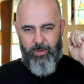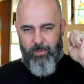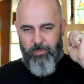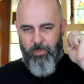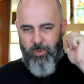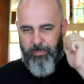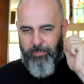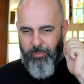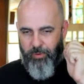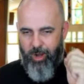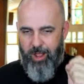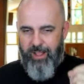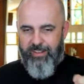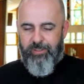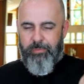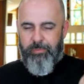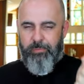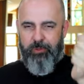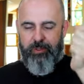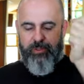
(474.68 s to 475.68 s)
more
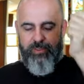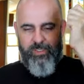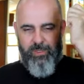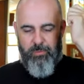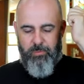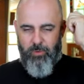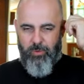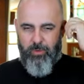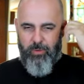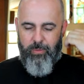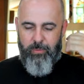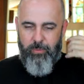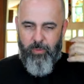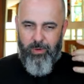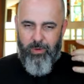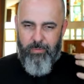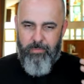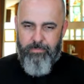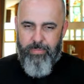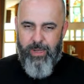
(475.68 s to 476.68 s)
prosperous tomorrow,
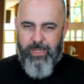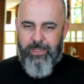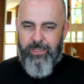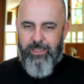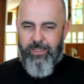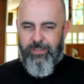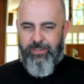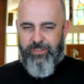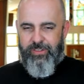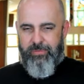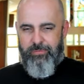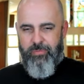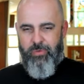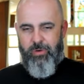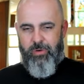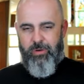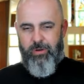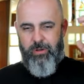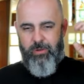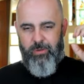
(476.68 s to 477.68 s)
more abundant
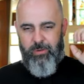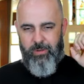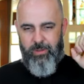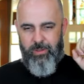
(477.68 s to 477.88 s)
tomorrow,